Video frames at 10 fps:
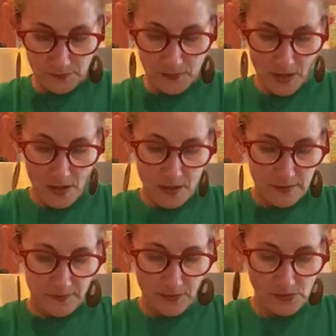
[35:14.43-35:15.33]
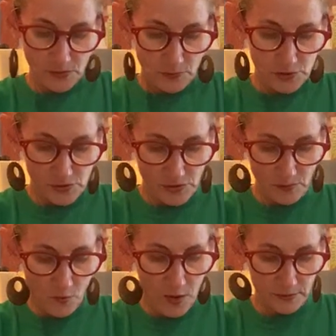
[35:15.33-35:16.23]
These are just
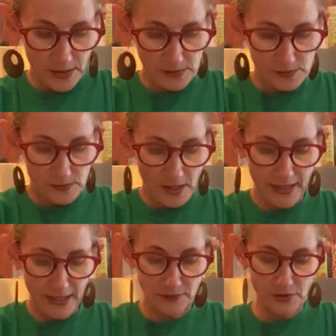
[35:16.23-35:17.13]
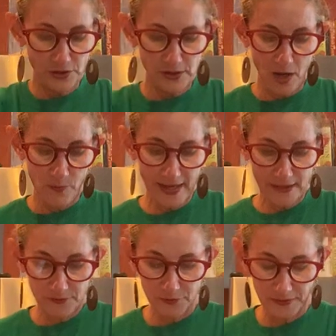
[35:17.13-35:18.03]
some walnuts. Again, good
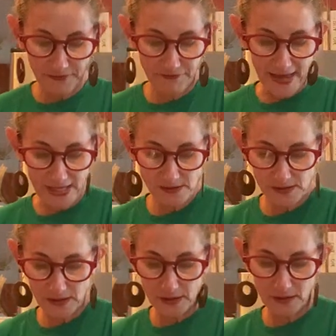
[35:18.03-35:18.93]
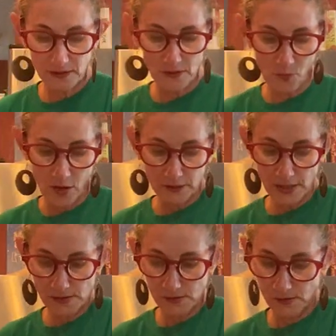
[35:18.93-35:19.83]
omega-3 fats in the
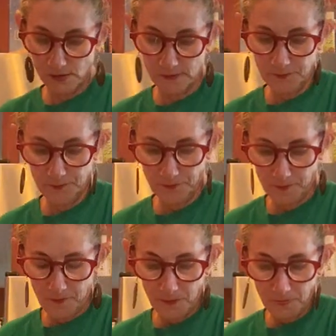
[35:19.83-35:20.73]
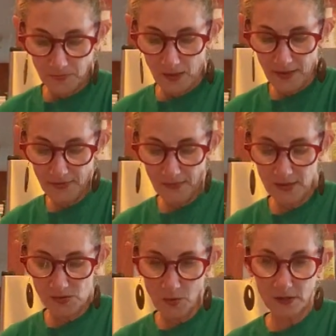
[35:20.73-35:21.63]
walnuts. And then
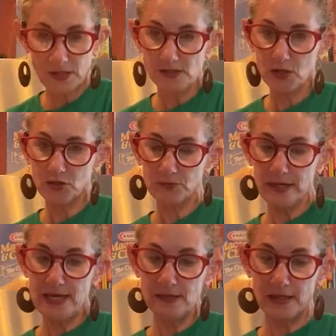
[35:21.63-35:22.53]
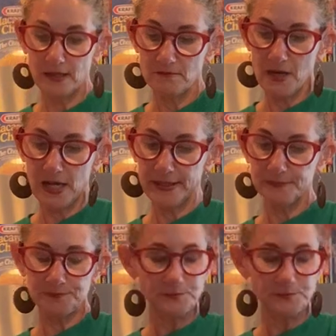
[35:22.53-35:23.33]
these walnuts are great in my